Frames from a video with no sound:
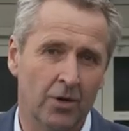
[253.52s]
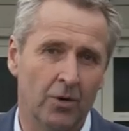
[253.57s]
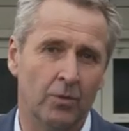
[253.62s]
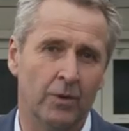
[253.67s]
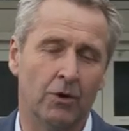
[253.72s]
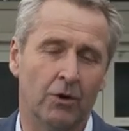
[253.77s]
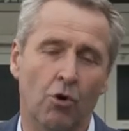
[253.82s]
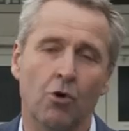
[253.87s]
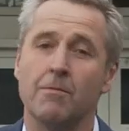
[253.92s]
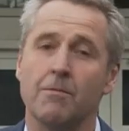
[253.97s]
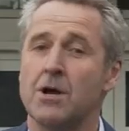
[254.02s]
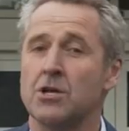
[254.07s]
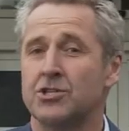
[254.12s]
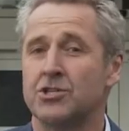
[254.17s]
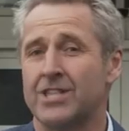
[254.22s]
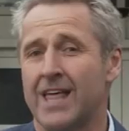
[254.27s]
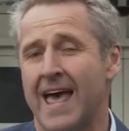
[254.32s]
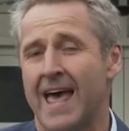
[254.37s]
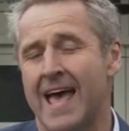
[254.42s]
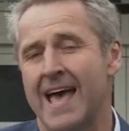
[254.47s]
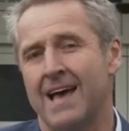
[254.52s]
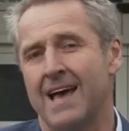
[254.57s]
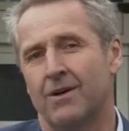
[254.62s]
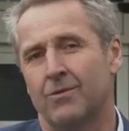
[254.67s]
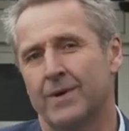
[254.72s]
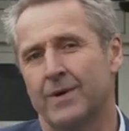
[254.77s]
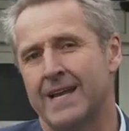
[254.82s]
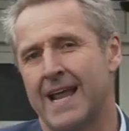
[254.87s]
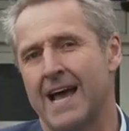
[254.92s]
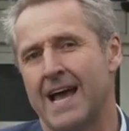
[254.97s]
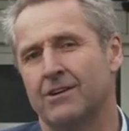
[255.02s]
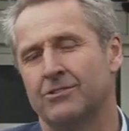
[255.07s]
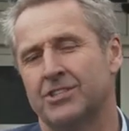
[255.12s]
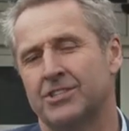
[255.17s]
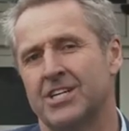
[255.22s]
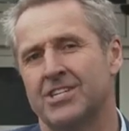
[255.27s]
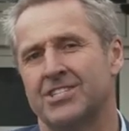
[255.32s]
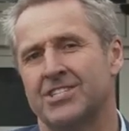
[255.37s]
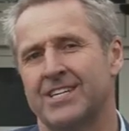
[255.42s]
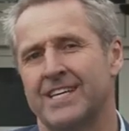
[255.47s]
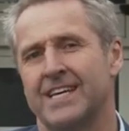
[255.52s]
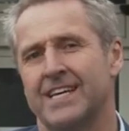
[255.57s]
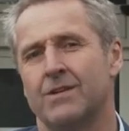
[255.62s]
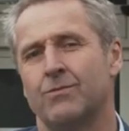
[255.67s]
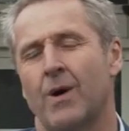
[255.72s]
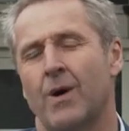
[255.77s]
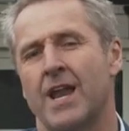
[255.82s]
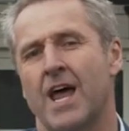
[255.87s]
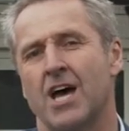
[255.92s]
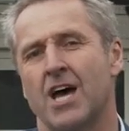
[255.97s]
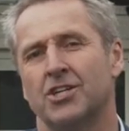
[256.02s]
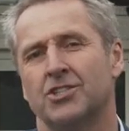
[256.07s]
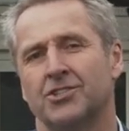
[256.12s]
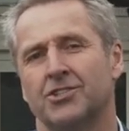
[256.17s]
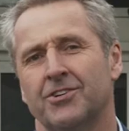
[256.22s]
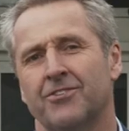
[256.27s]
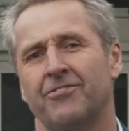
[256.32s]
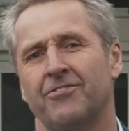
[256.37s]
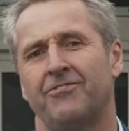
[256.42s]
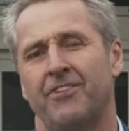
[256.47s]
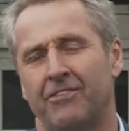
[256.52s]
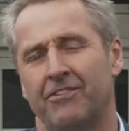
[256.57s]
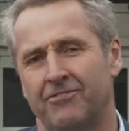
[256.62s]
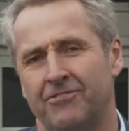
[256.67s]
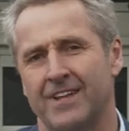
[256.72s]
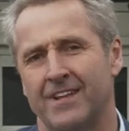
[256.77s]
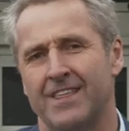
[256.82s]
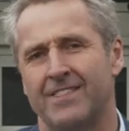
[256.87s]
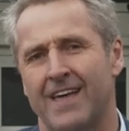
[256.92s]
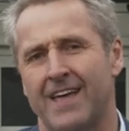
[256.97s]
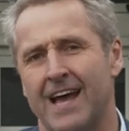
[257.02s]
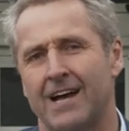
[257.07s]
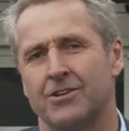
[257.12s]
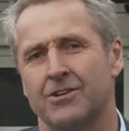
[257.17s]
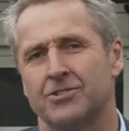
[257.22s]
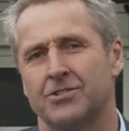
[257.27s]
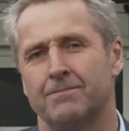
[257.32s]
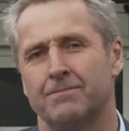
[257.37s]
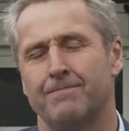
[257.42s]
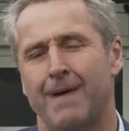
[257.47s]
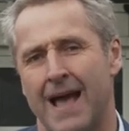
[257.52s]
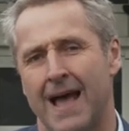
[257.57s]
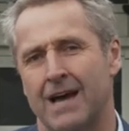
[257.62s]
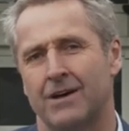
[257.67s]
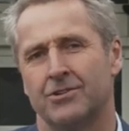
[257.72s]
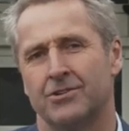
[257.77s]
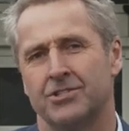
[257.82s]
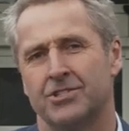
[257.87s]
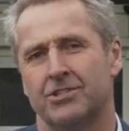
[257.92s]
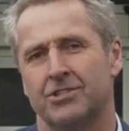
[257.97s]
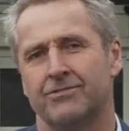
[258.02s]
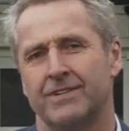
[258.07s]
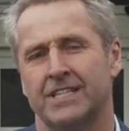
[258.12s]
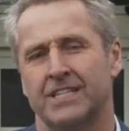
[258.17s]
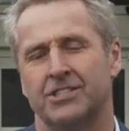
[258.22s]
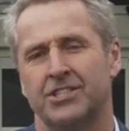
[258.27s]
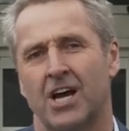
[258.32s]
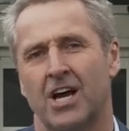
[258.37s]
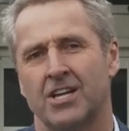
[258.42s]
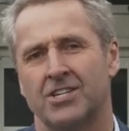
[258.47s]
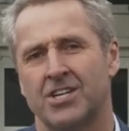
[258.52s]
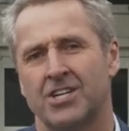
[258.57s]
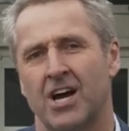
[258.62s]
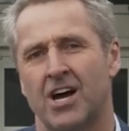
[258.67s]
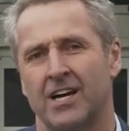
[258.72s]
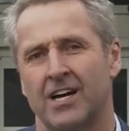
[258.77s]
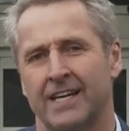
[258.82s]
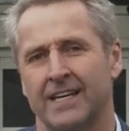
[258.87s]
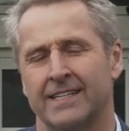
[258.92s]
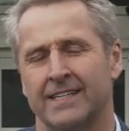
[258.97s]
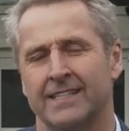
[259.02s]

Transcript: We're almost there. We now just need £150,000 to reach our target.